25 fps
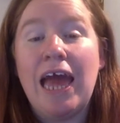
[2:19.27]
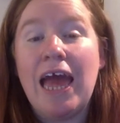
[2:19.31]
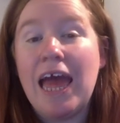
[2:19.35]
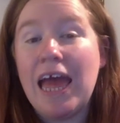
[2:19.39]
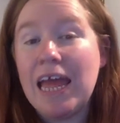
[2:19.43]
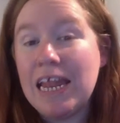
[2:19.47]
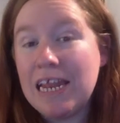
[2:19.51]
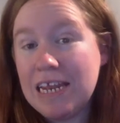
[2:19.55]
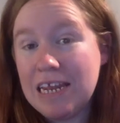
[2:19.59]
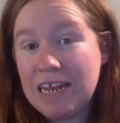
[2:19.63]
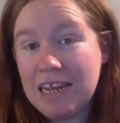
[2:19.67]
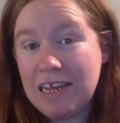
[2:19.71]

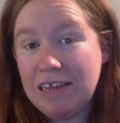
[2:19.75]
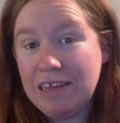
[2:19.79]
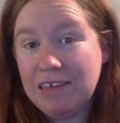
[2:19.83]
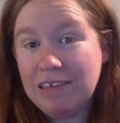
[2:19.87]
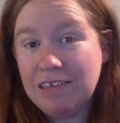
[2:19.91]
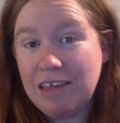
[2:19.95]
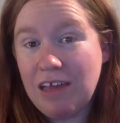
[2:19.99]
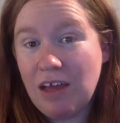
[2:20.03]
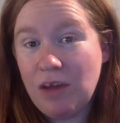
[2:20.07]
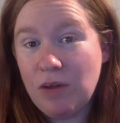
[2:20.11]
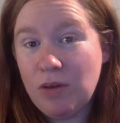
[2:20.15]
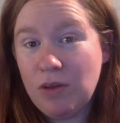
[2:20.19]
ending
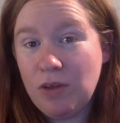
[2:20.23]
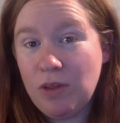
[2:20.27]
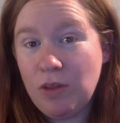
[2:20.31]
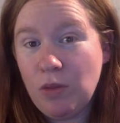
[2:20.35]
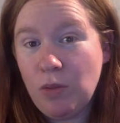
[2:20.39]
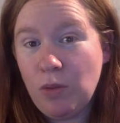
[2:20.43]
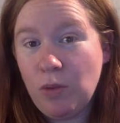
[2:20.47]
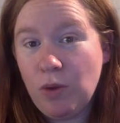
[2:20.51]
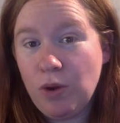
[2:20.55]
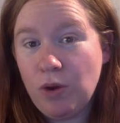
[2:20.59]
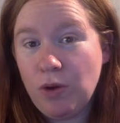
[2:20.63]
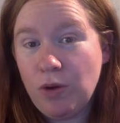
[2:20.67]
sound in the
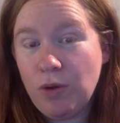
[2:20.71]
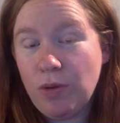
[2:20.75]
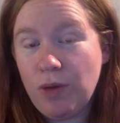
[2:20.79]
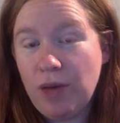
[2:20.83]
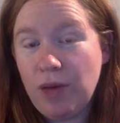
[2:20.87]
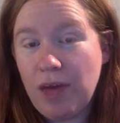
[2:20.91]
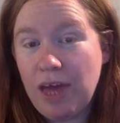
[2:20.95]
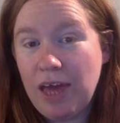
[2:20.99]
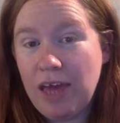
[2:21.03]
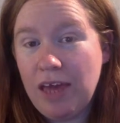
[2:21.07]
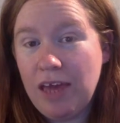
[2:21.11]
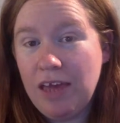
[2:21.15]
word,
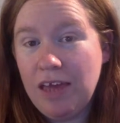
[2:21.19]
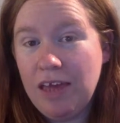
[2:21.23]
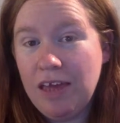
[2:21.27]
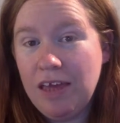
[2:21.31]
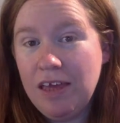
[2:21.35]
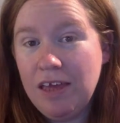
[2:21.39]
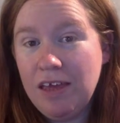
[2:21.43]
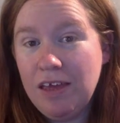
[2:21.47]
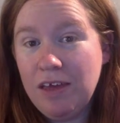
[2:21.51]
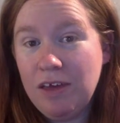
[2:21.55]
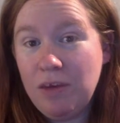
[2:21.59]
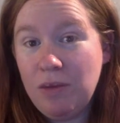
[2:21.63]
okay?
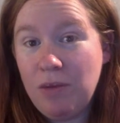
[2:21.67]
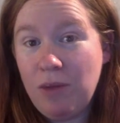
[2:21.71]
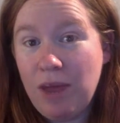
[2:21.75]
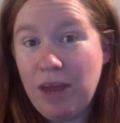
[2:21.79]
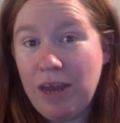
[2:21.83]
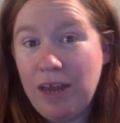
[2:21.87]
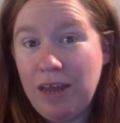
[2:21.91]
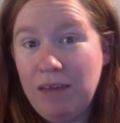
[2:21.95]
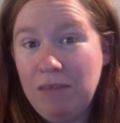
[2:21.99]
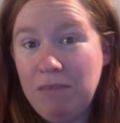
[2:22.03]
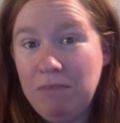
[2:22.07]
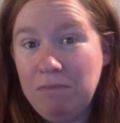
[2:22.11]

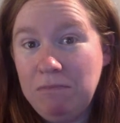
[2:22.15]
Ready?